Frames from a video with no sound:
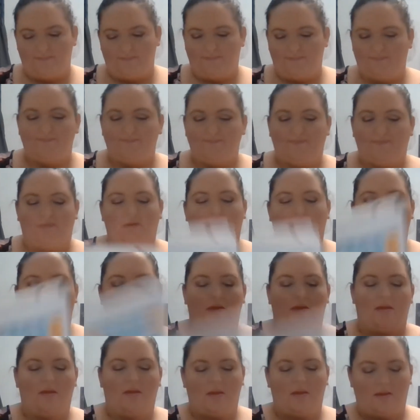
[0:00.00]

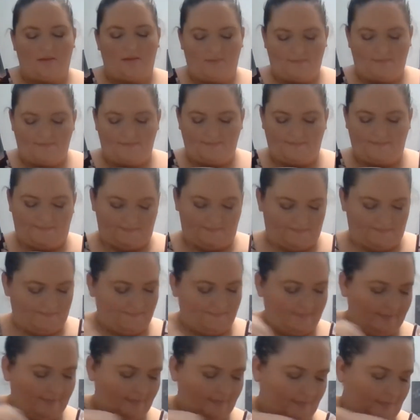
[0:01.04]

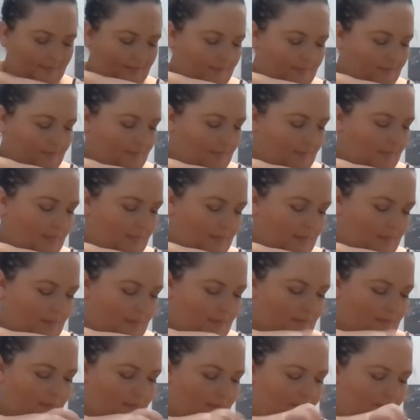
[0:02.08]

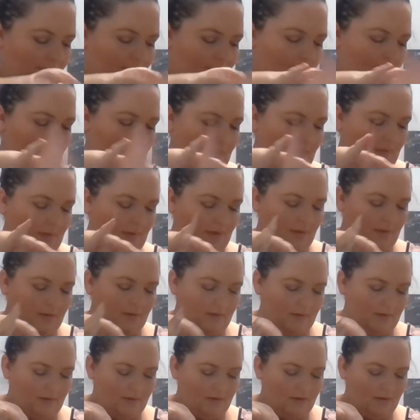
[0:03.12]

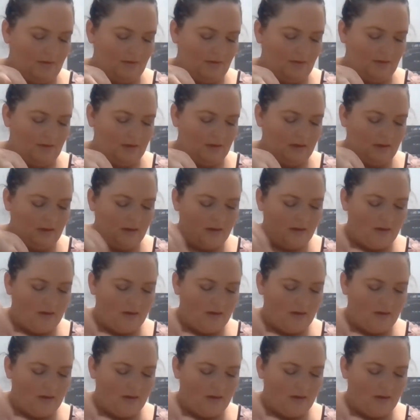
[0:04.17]
Nobody speaks.